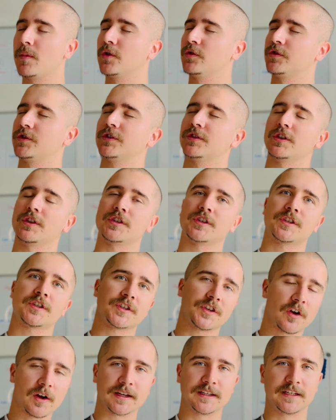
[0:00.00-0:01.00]
most
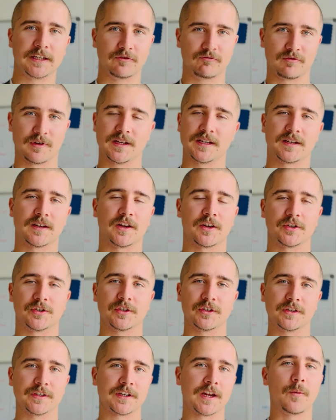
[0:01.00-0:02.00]
cited researchers